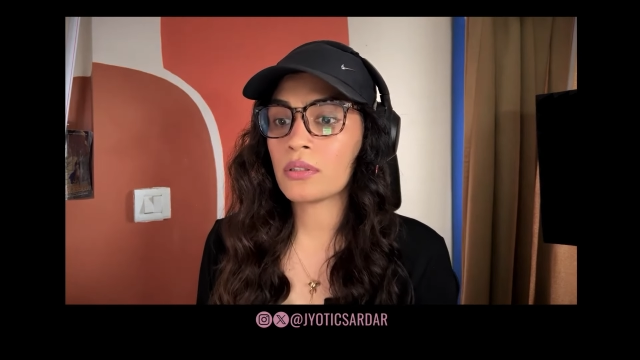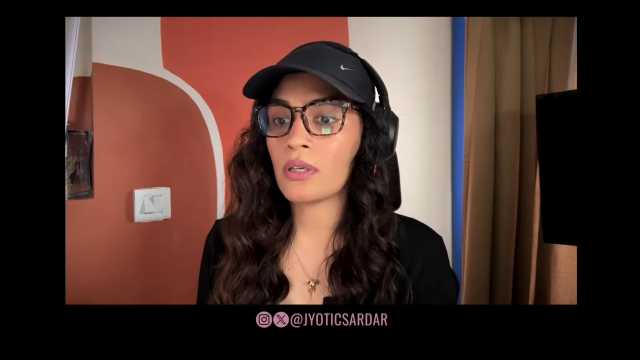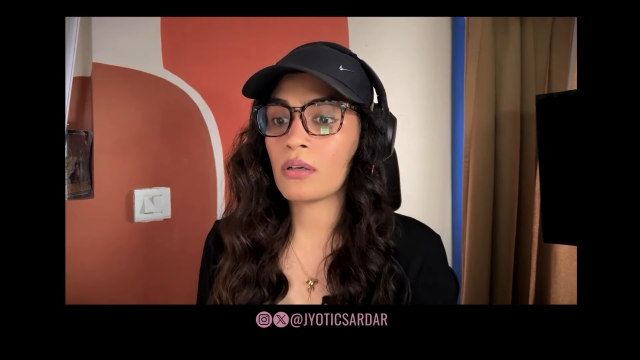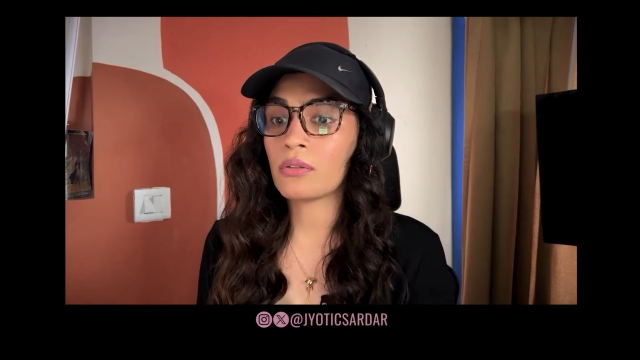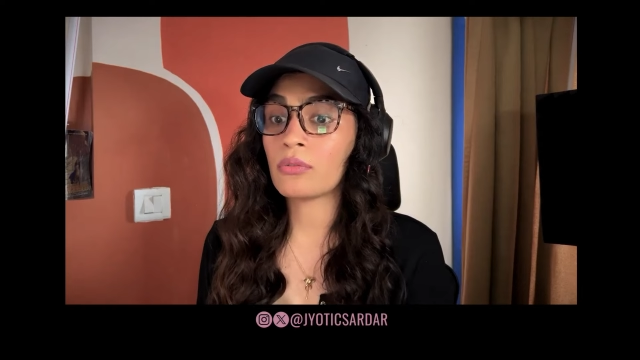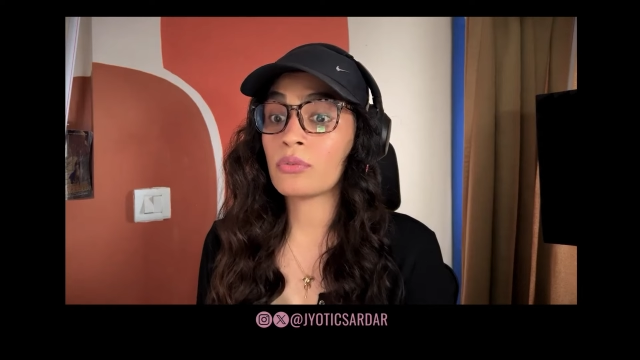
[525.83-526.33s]

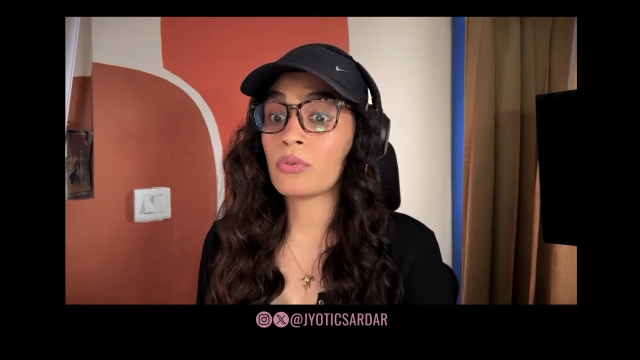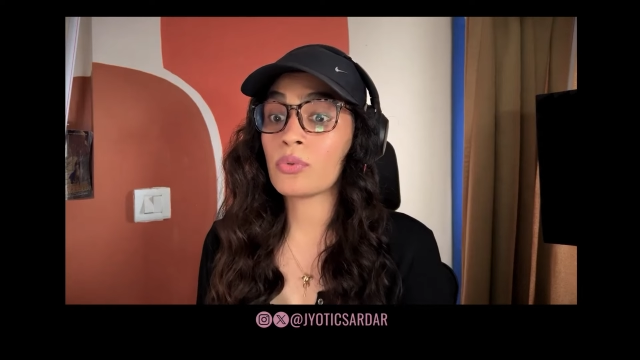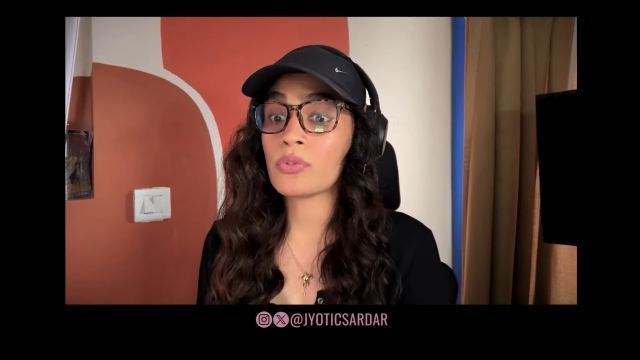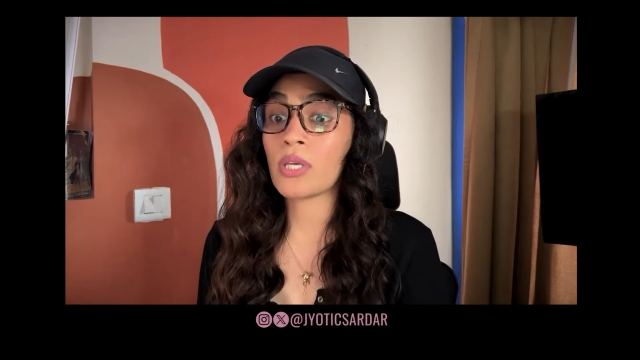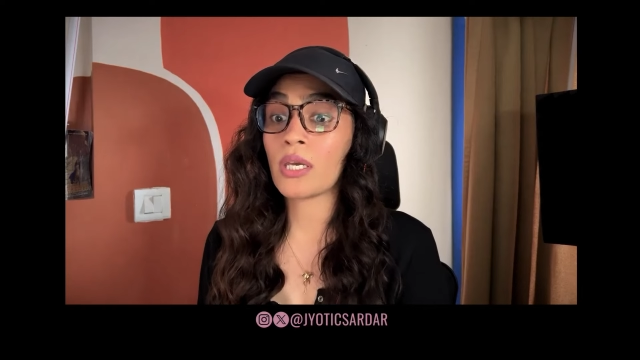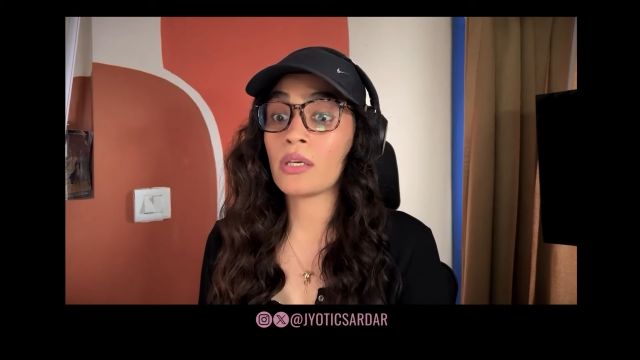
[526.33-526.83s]
Young
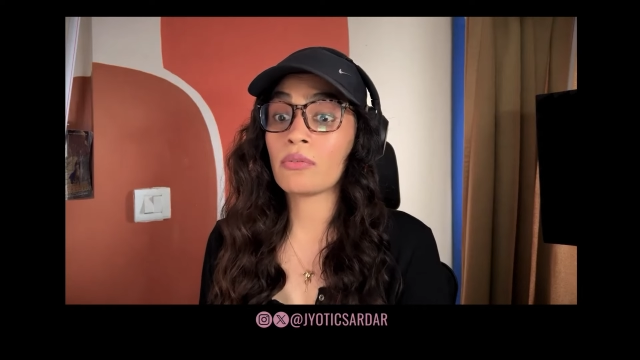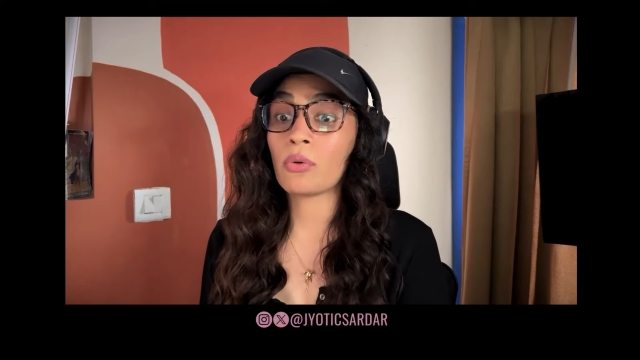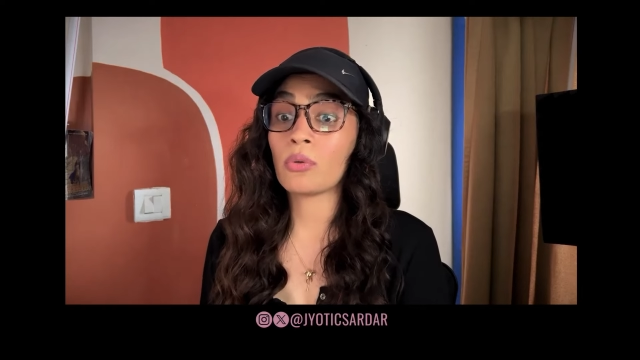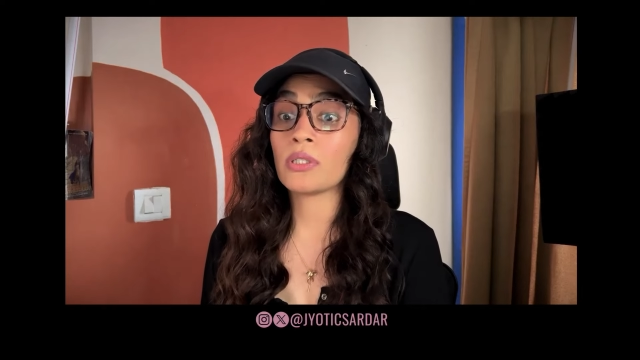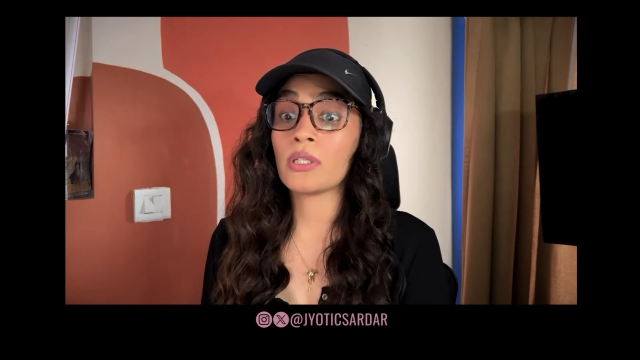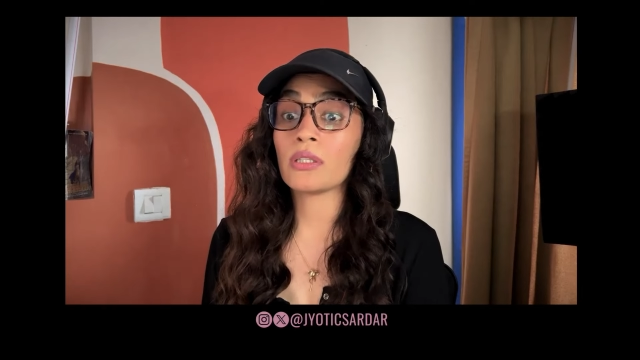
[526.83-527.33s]
Rose.
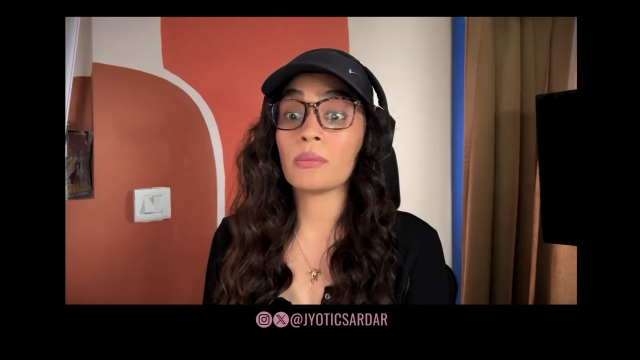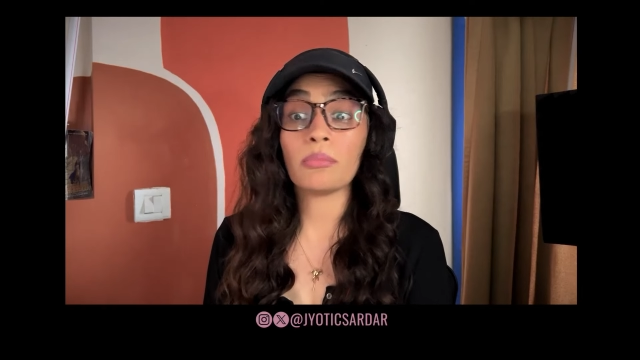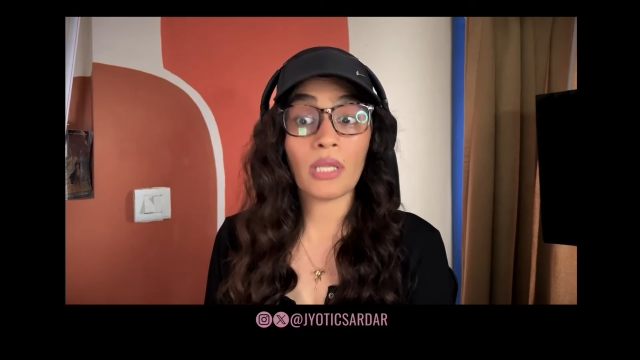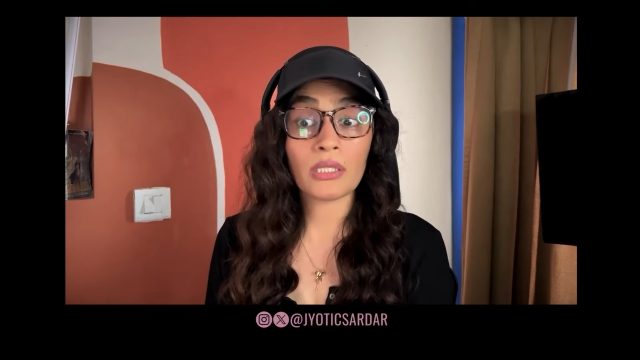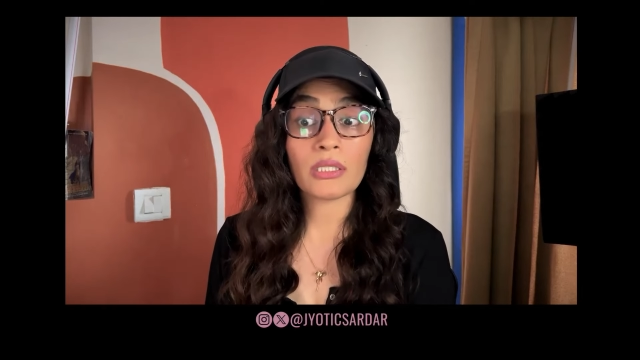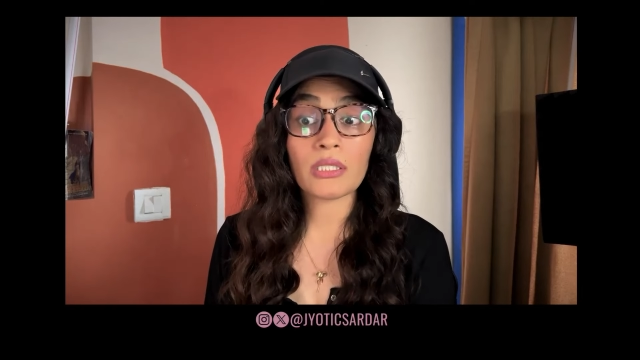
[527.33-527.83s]
Roll another
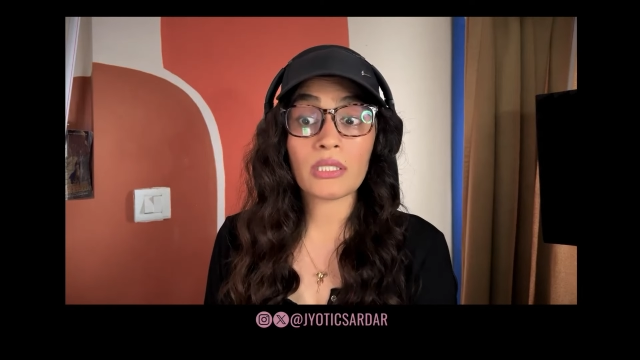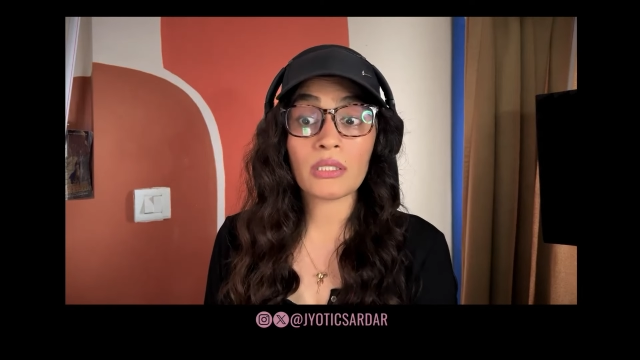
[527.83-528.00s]
blunt.